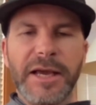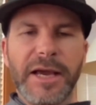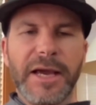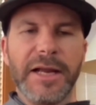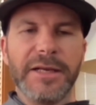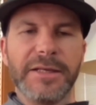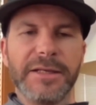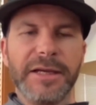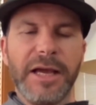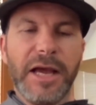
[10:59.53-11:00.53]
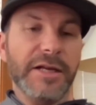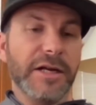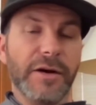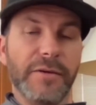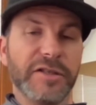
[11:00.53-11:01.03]
And
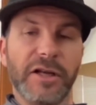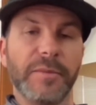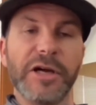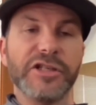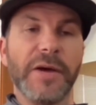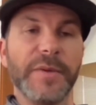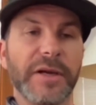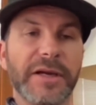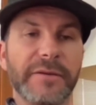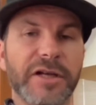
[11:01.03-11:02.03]
it was all about jumping.